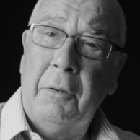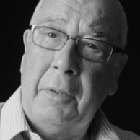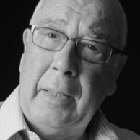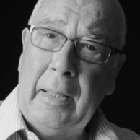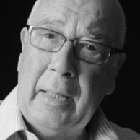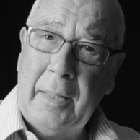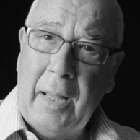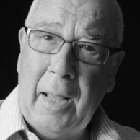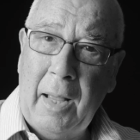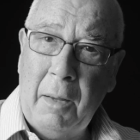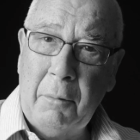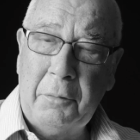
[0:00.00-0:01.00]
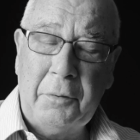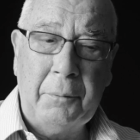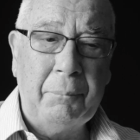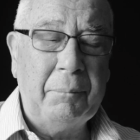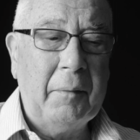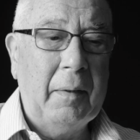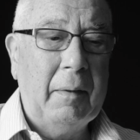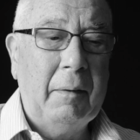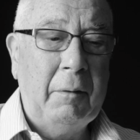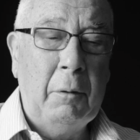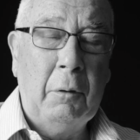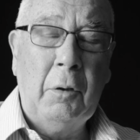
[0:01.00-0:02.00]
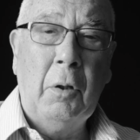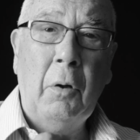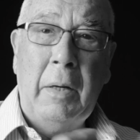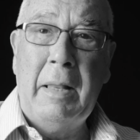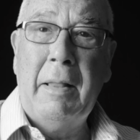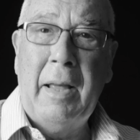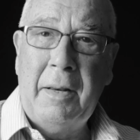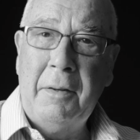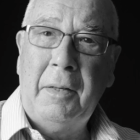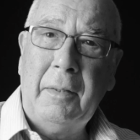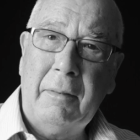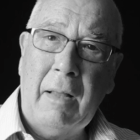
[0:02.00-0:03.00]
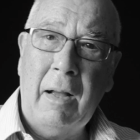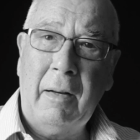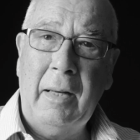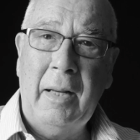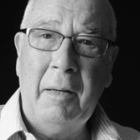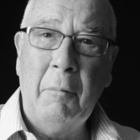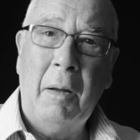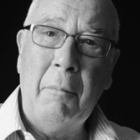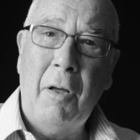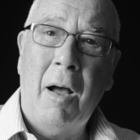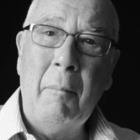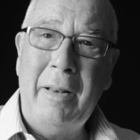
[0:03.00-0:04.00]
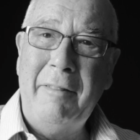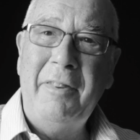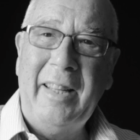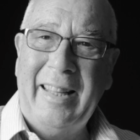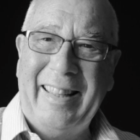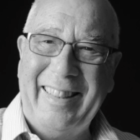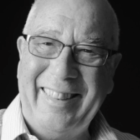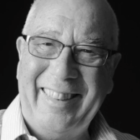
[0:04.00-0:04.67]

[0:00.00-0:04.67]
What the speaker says: to clear their house, you go in there and you start clearing, but I'm living it,